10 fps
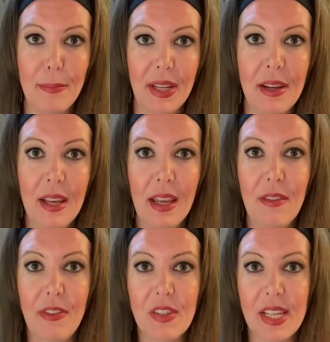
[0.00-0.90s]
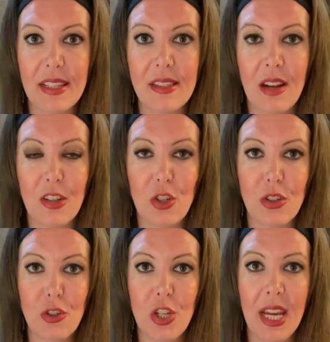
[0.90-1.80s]
but it feels like it's not
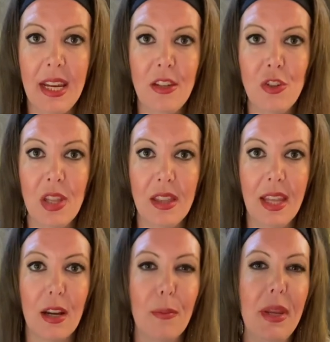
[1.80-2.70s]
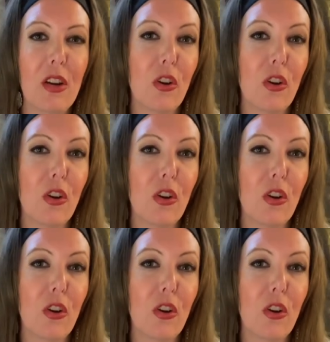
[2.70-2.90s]
just change that they are being